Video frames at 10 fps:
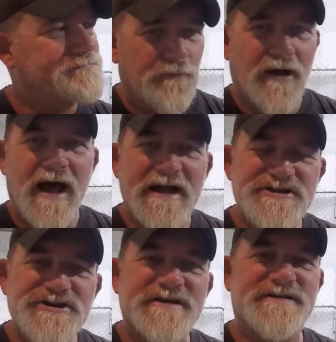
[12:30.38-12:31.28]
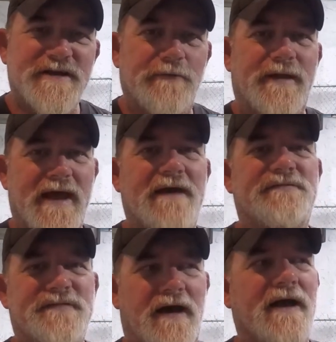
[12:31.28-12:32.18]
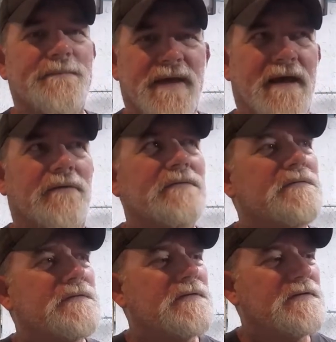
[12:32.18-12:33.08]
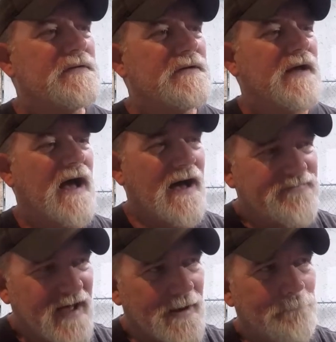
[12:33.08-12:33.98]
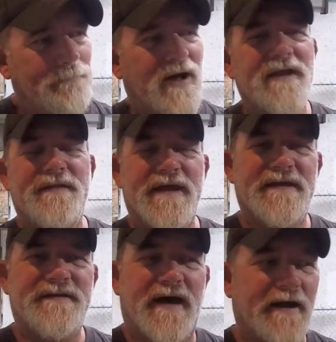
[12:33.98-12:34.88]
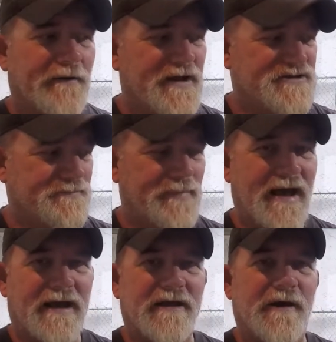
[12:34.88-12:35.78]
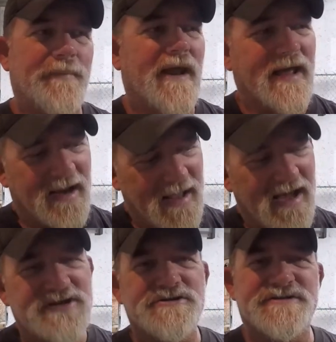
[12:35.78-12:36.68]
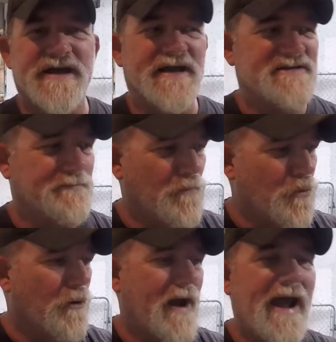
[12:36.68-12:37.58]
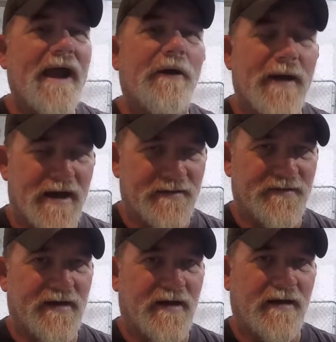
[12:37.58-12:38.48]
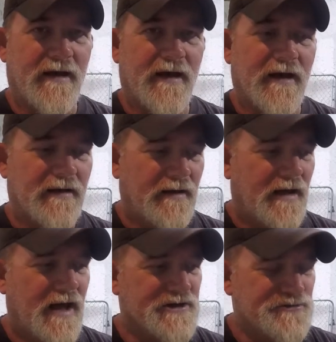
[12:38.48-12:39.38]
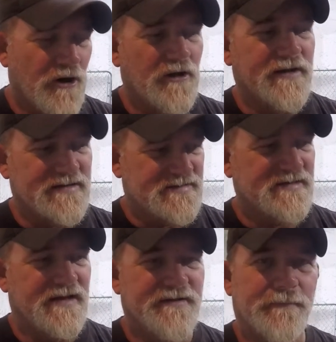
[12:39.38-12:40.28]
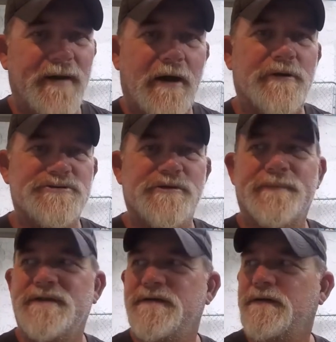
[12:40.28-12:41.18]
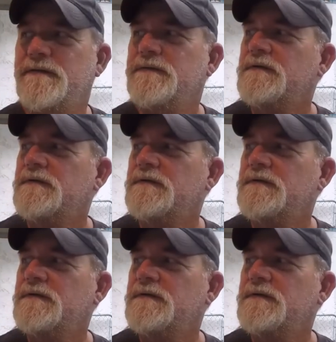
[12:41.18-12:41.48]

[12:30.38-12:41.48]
Well, I just don't have time now. I've got to button the entire engine back up, and I've got to exercise some more air out of the hydraulics in the power trim and tilt.